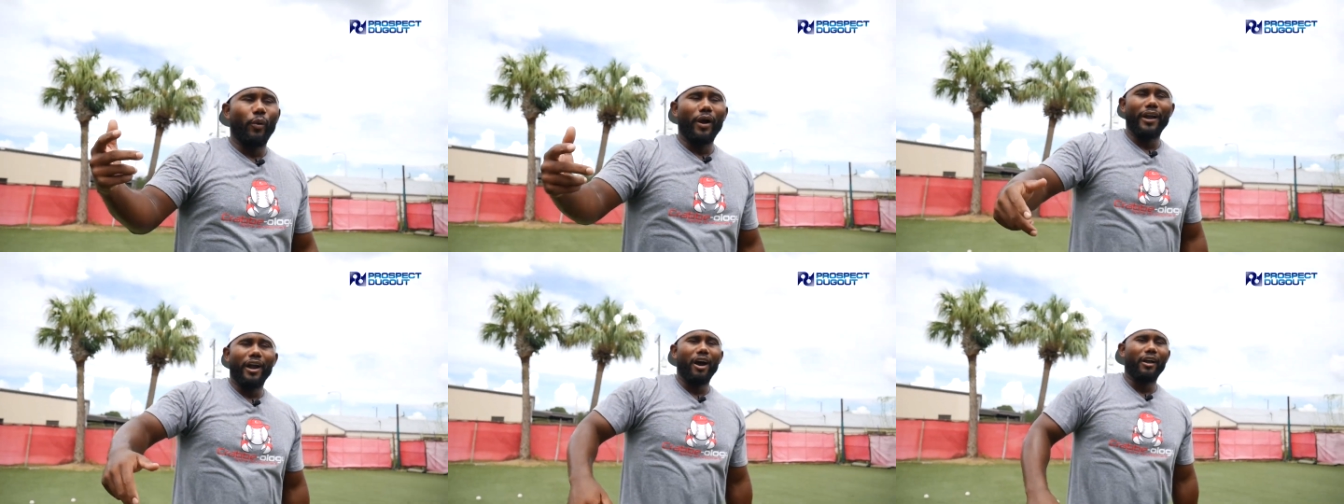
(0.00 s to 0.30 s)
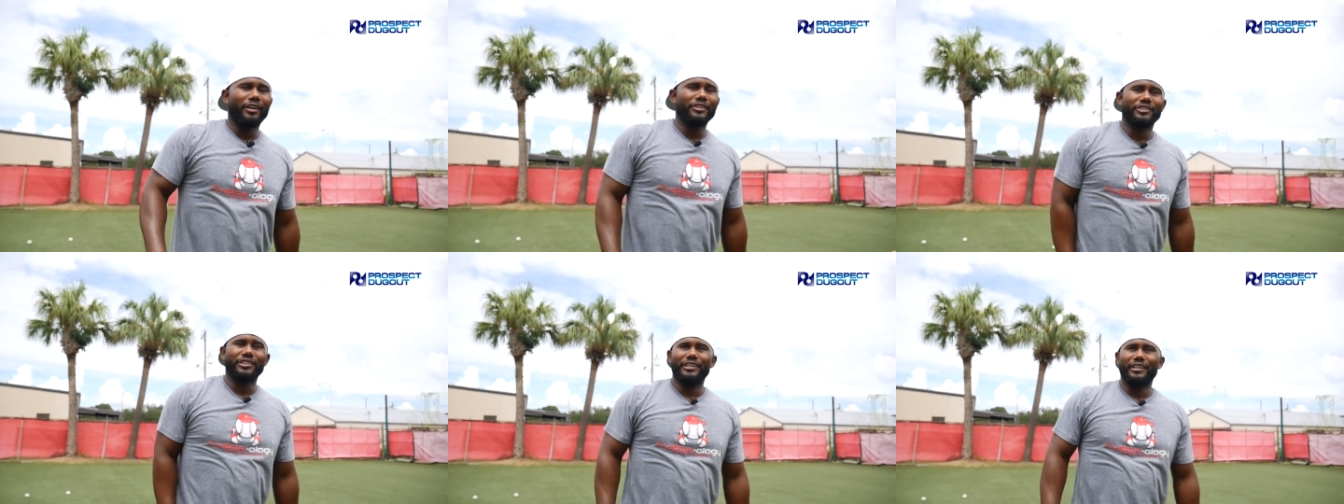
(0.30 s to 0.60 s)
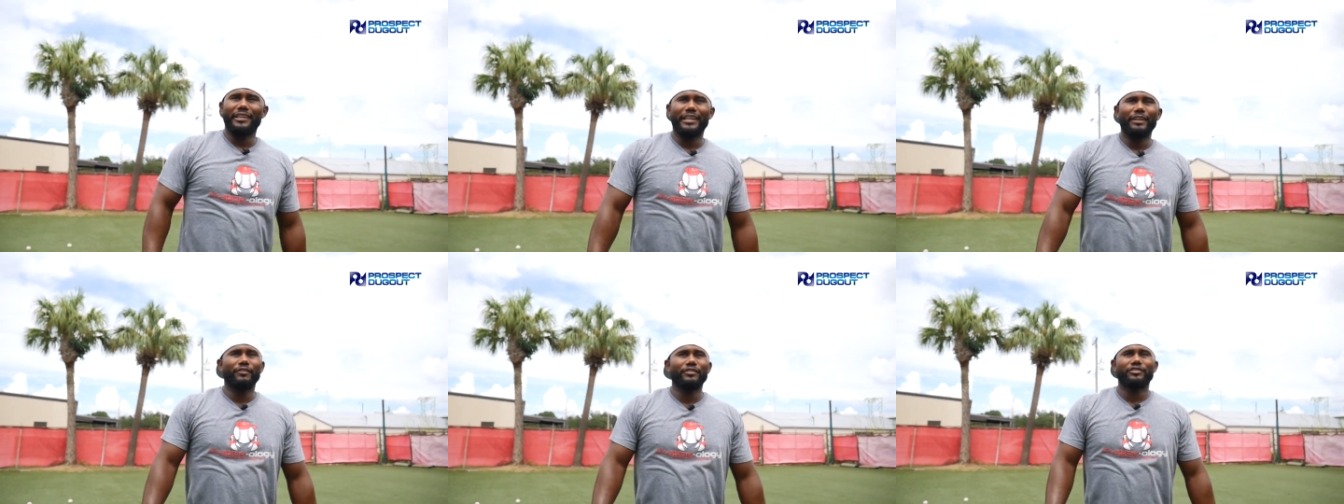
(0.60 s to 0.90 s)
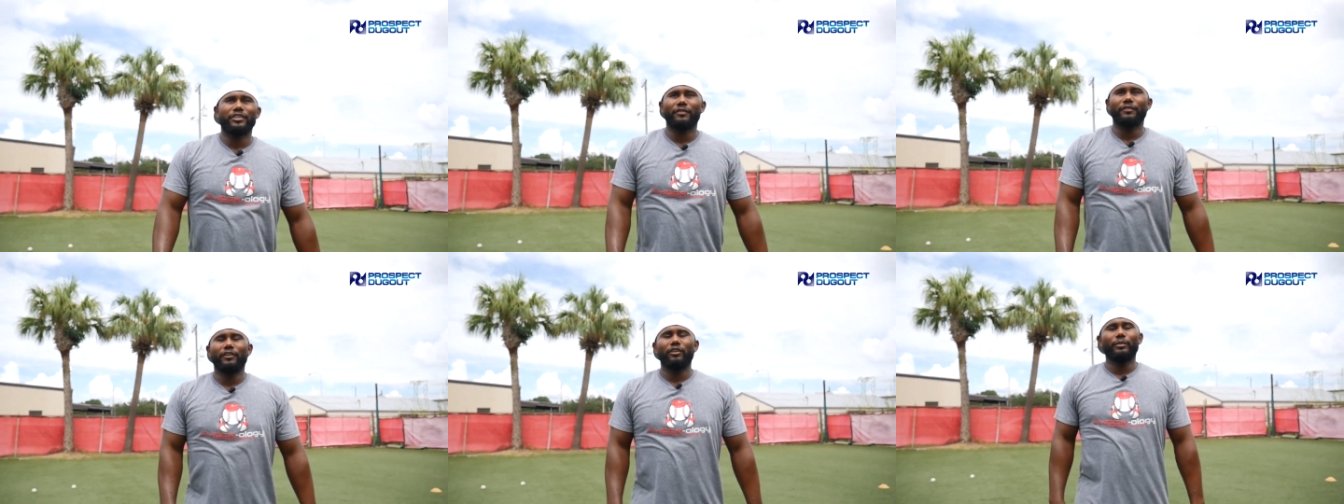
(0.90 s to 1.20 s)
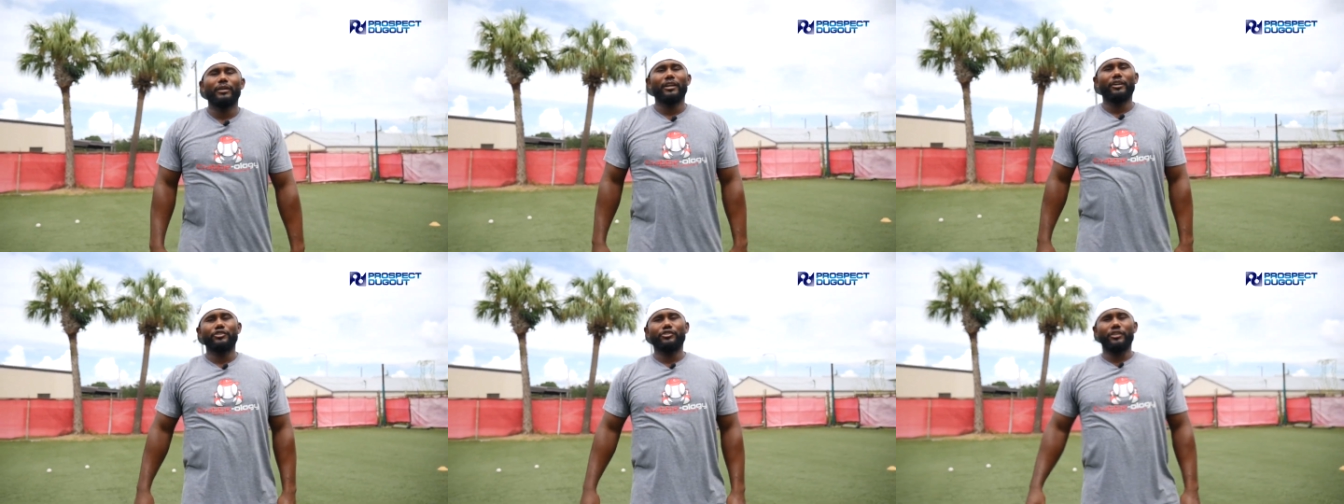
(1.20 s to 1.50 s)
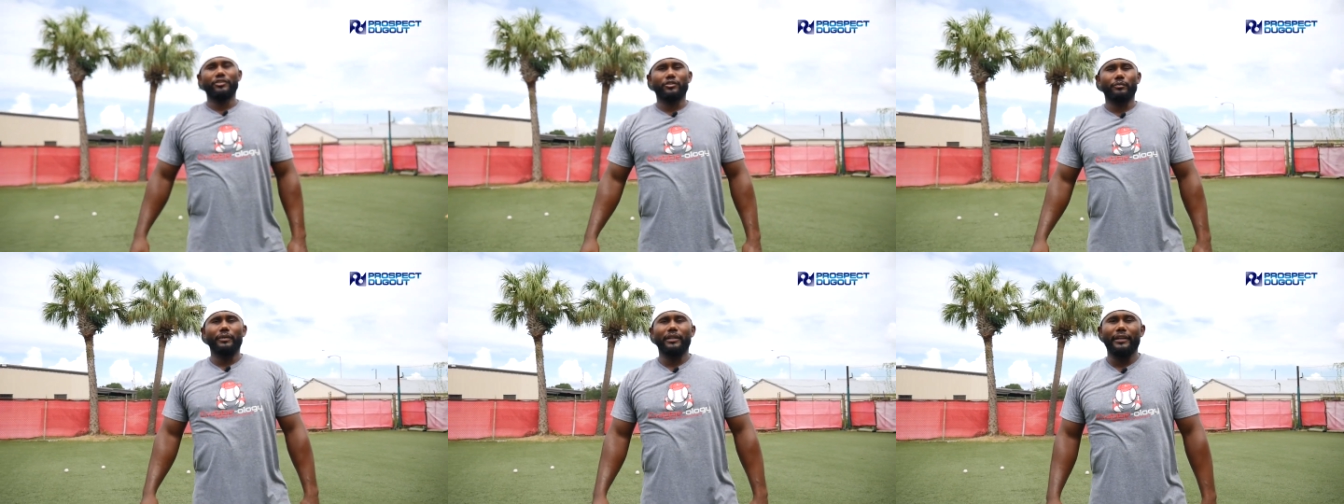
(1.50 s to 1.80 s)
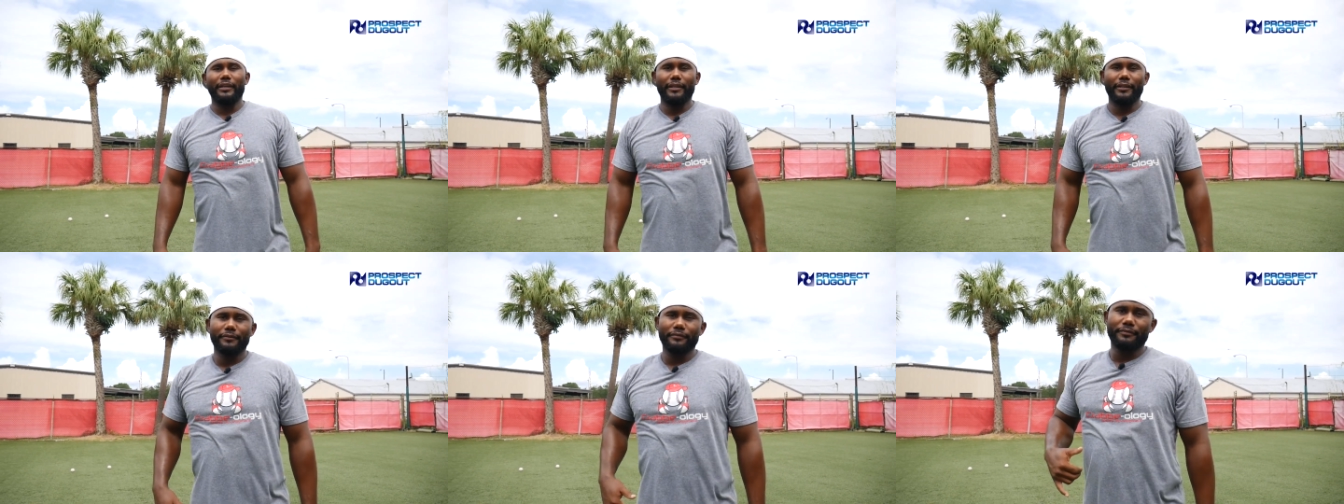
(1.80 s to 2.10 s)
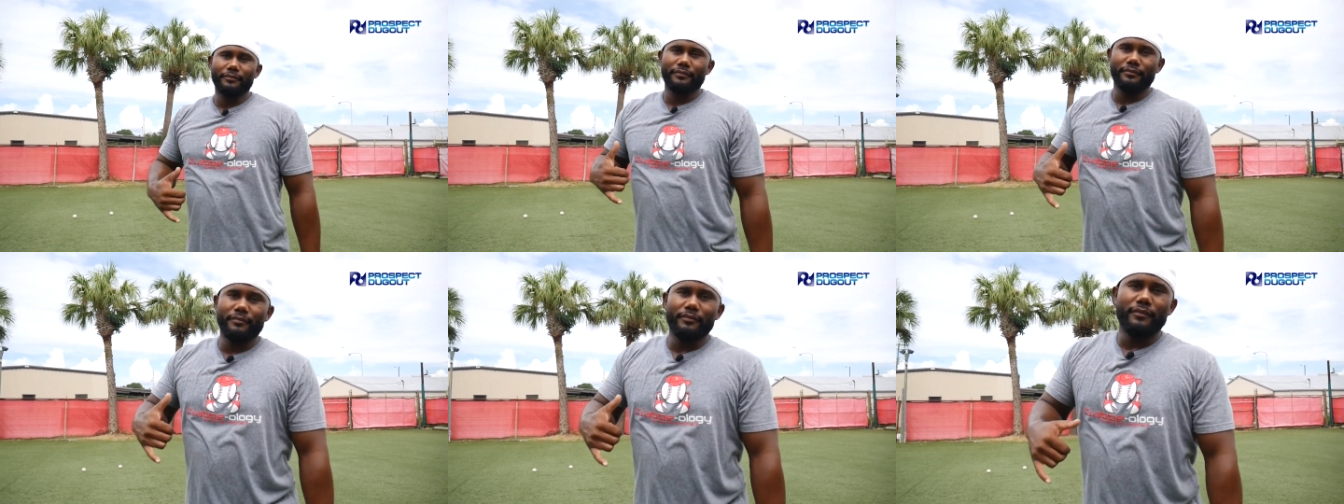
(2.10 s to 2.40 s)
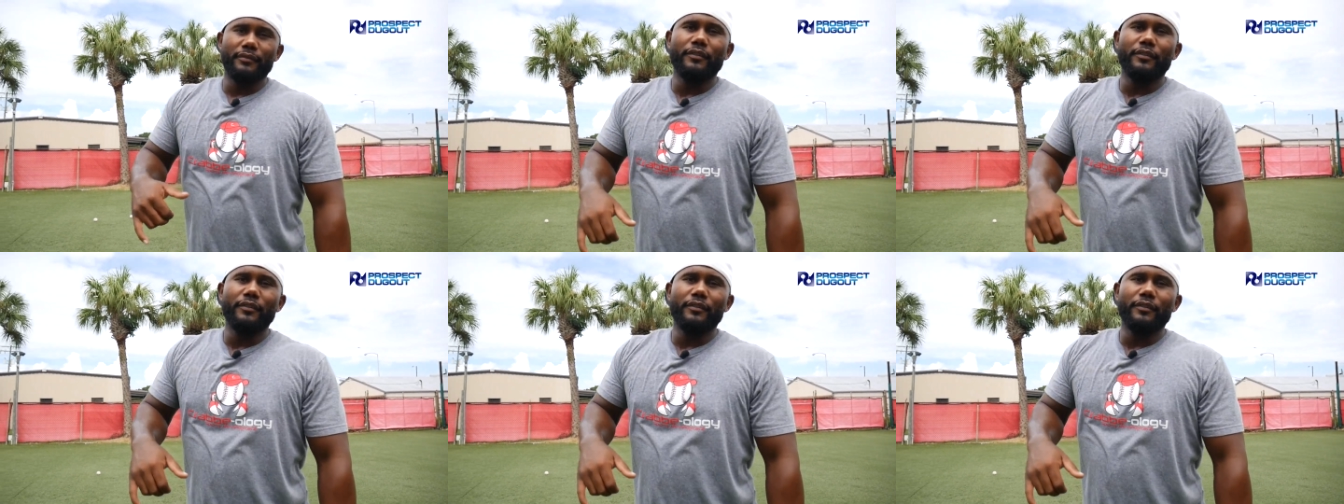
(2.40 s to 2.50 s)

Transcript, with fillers: quite honestly, to give yourself a little bit of adjustability.